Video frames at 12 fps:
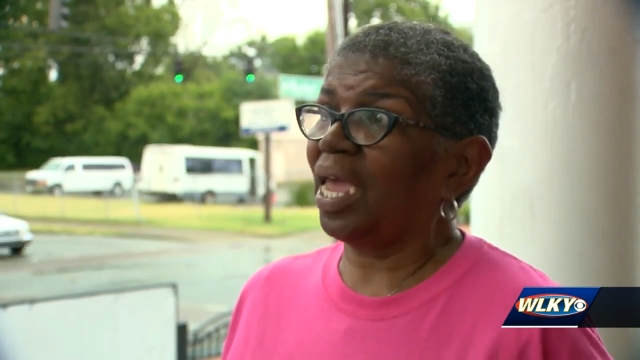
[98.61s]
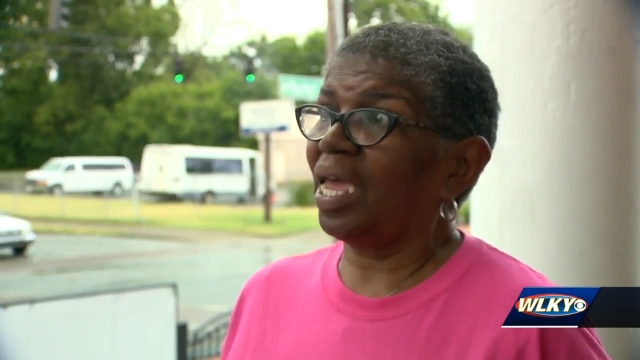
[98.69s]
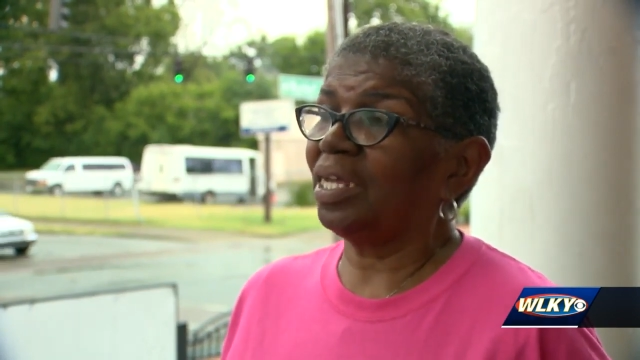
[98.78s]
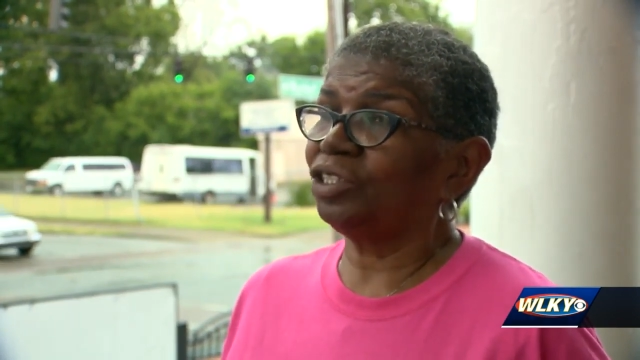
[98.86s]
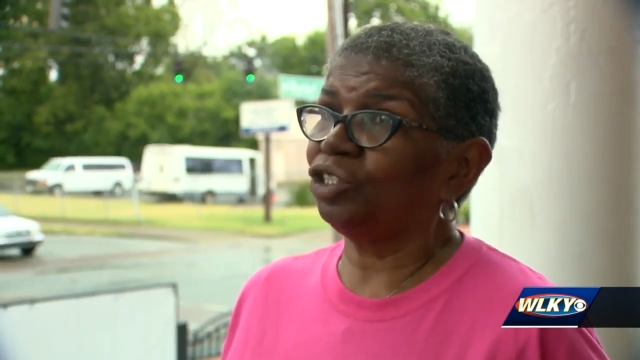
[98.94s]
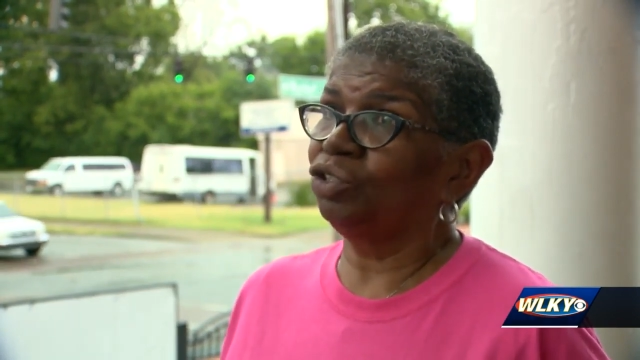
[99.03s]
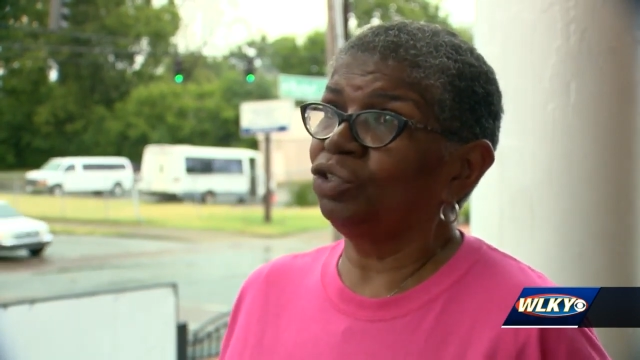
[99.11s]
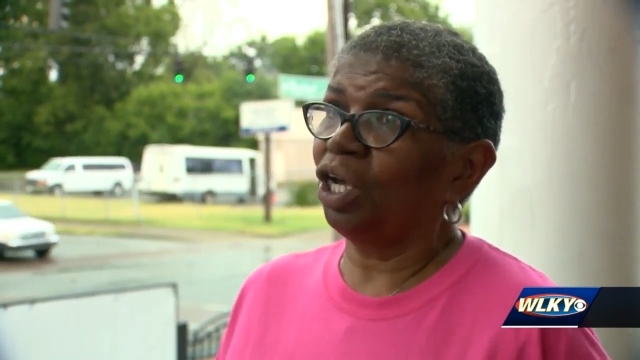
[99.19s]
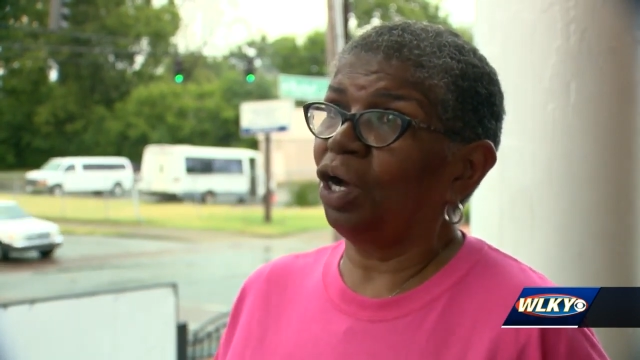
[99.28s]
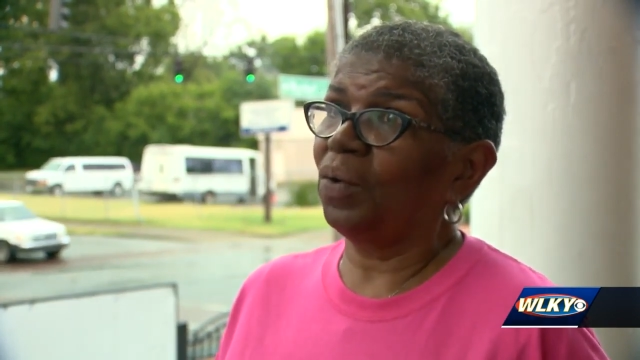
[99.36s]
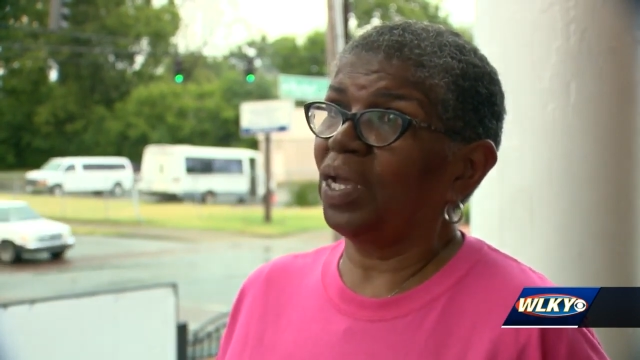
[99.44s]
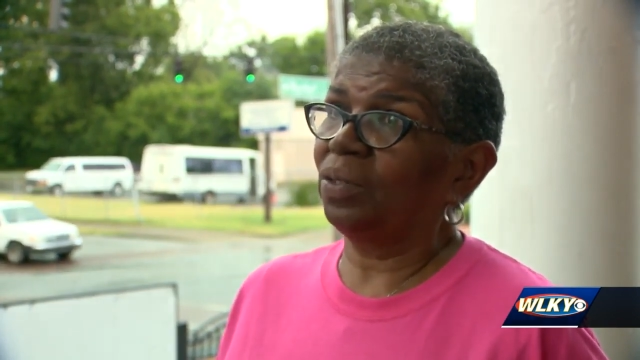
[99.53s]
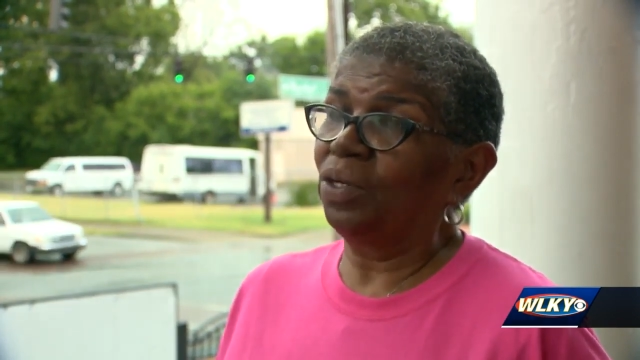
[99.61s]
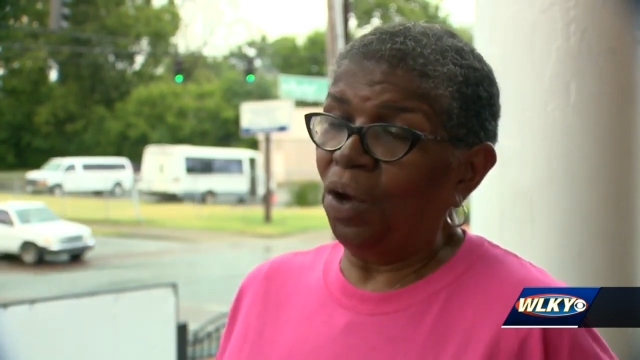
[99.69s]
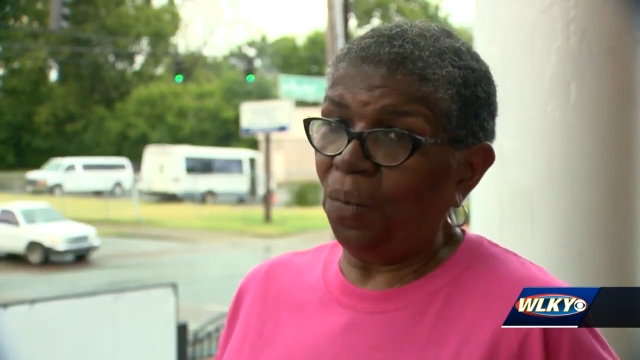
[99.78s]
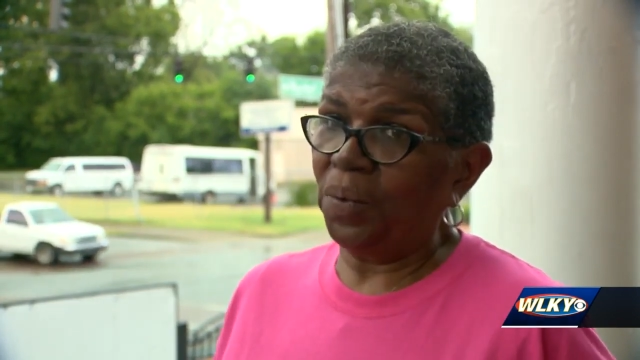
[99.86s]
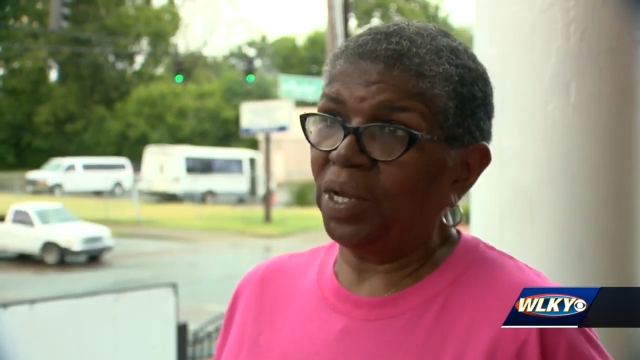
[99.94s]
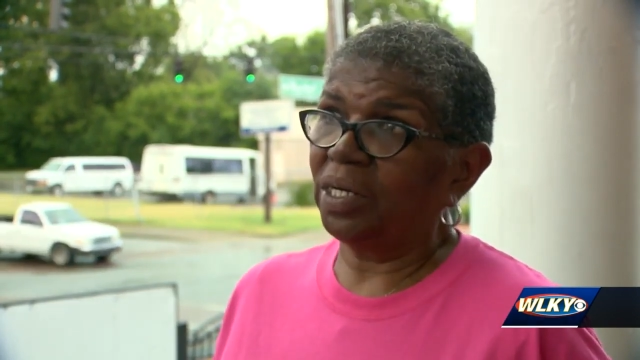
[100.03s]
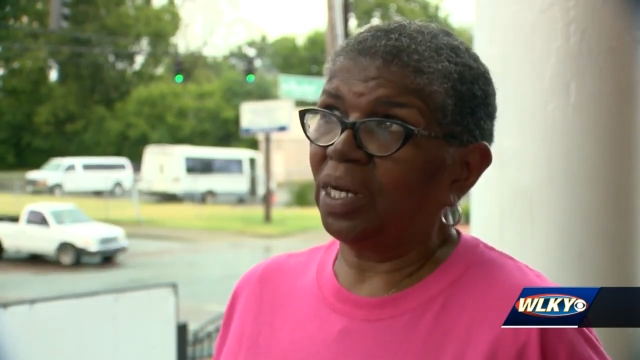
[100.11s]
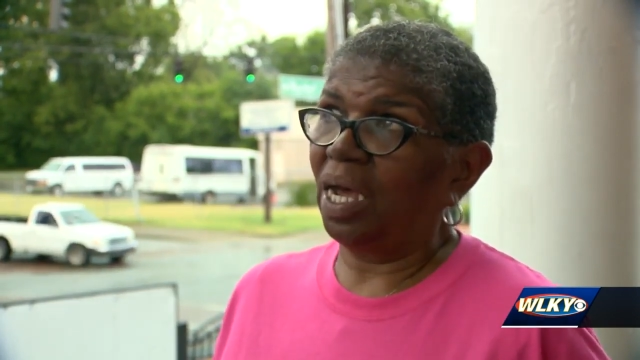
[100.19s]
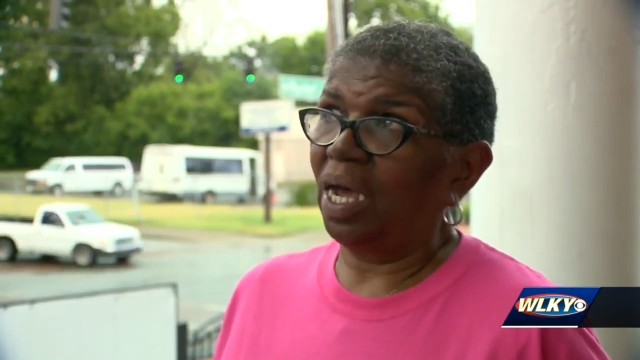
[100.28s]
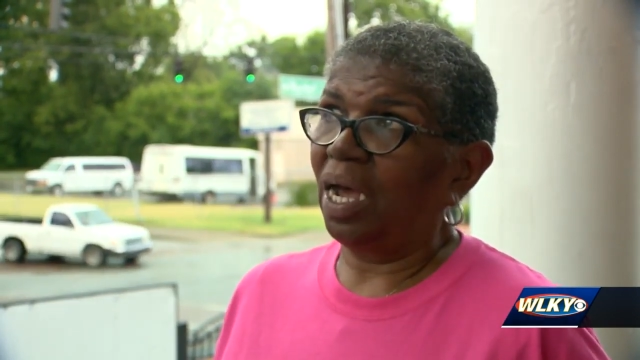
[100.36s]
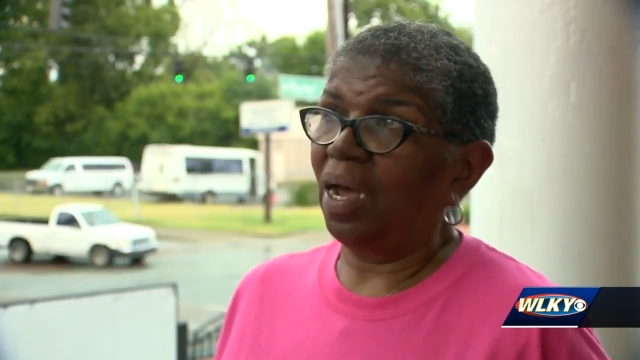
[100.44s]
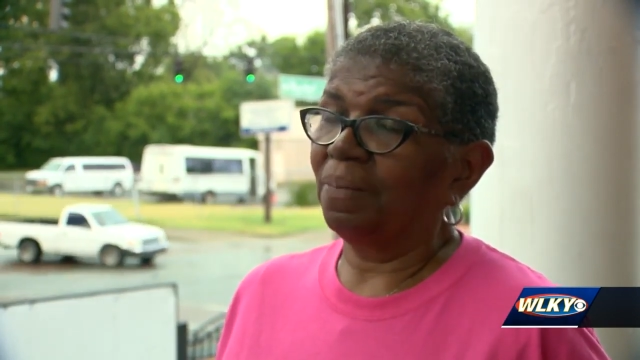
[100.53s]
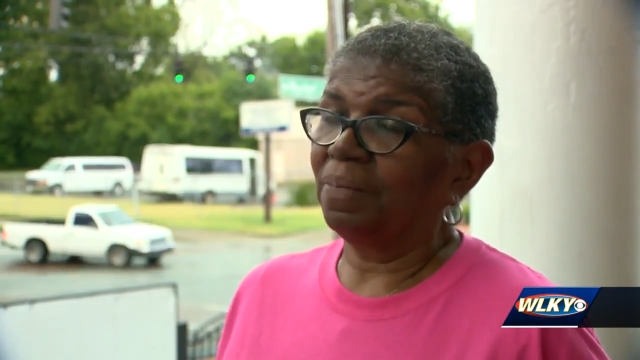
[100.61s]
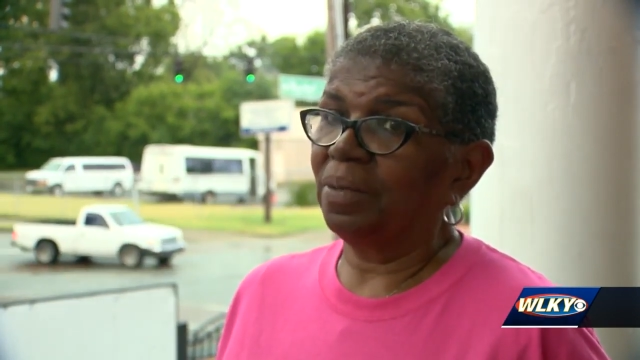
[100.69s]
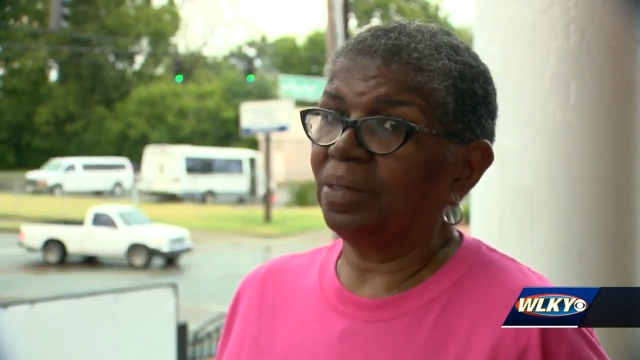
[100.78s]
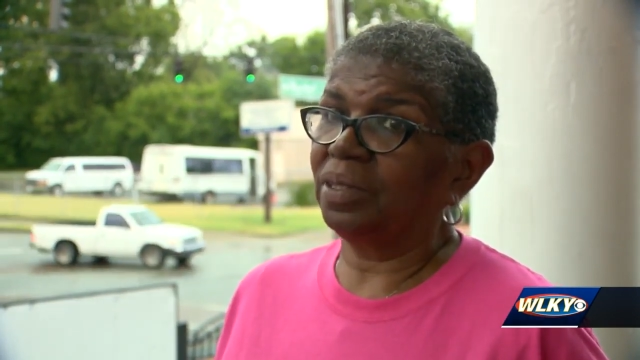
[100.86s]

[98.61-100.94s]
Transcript: as you know, and when uh,